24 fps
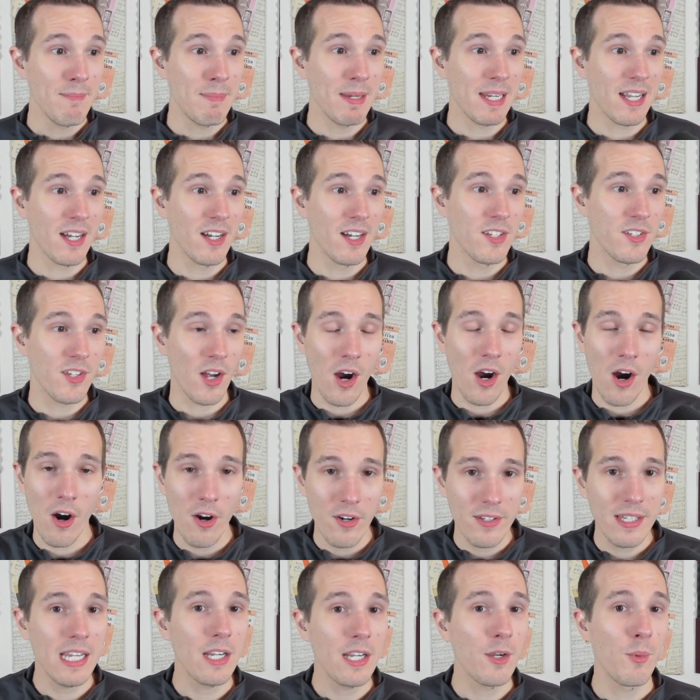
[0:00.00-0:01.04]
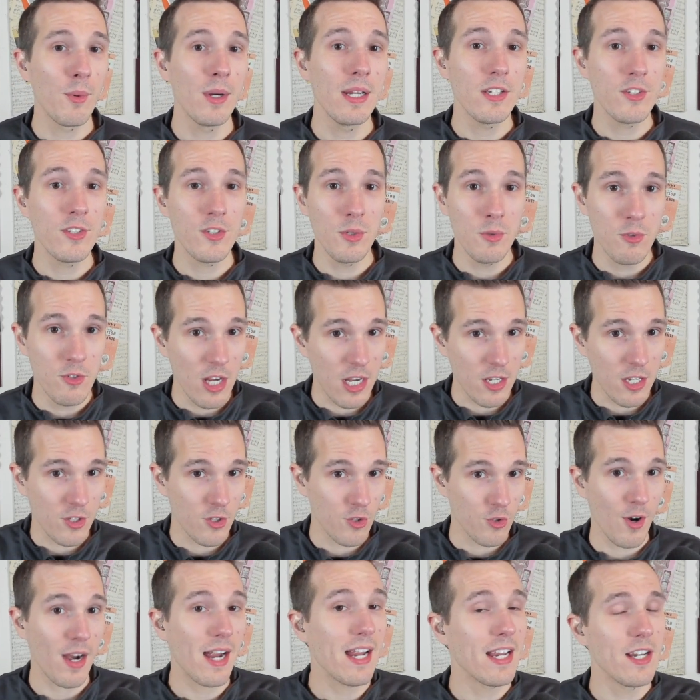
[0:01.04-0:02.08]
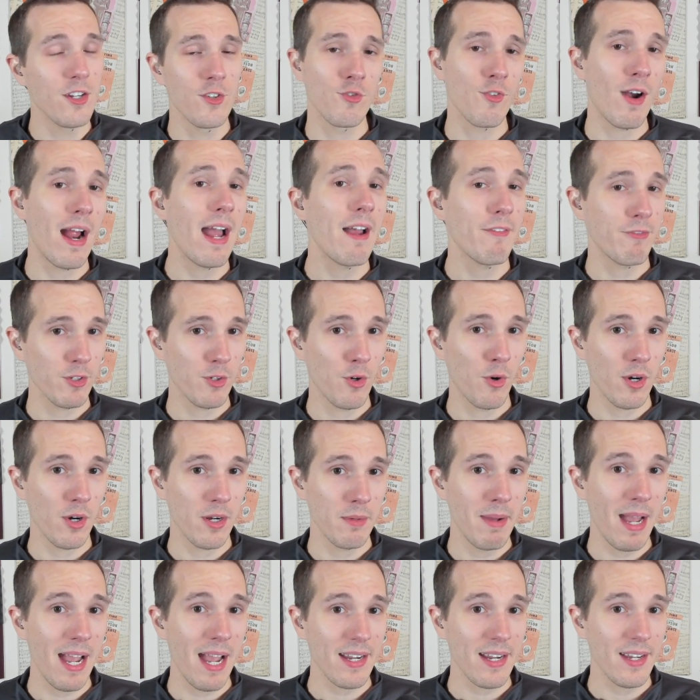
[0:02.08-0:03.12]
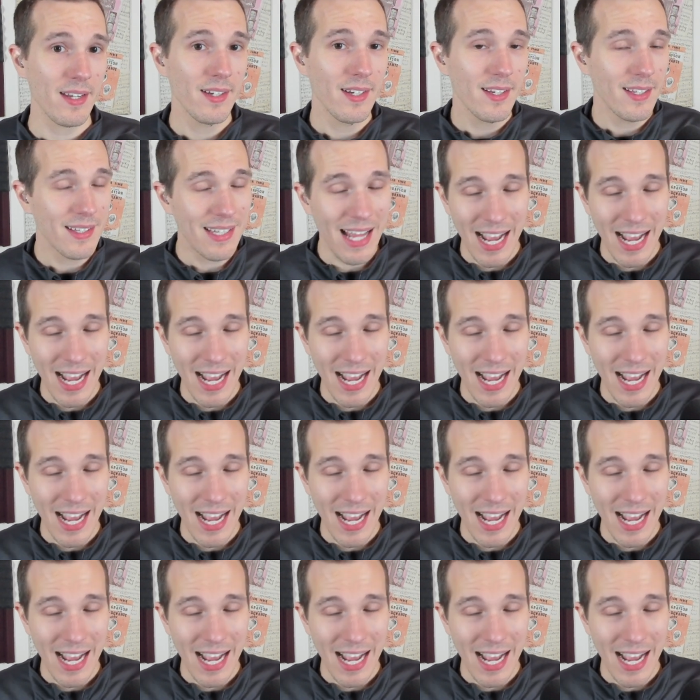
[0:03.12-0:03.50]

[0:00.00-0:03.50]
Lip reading: Because are they going to just try and draft a quarterback?